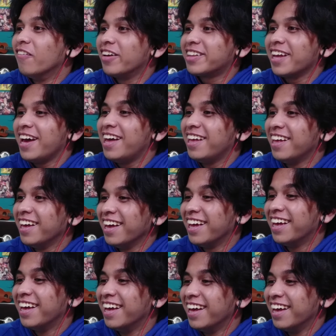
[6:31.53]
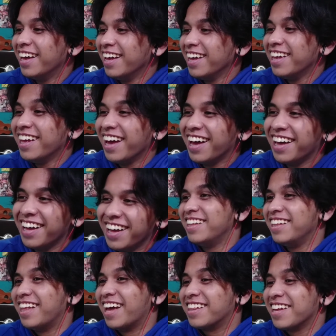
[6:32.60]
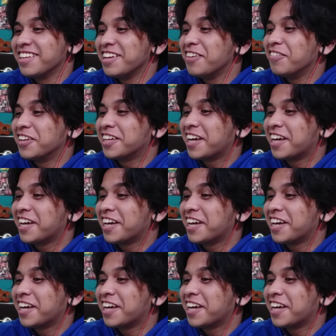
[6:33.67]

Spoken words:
What the? That doesn't even